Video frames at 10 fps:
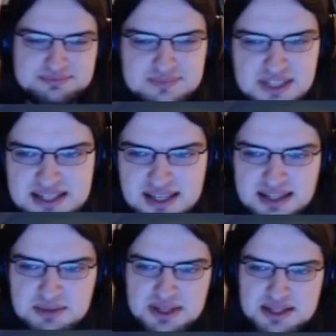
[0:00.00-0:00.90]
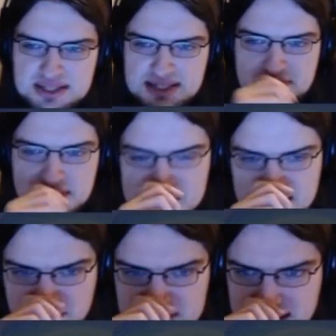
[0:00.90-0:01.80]
Is he going to lead with just his rain
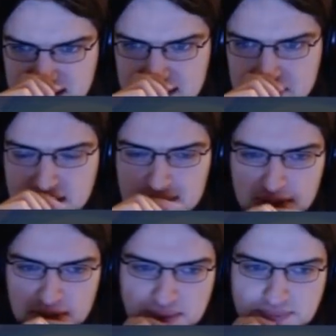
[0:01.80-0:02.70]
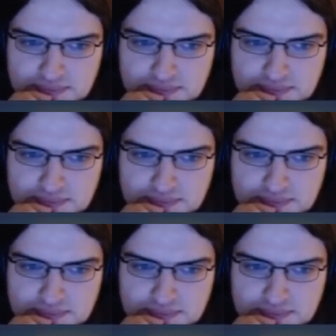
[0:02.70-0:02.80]
stuff? Is he going to lead with Komo-o?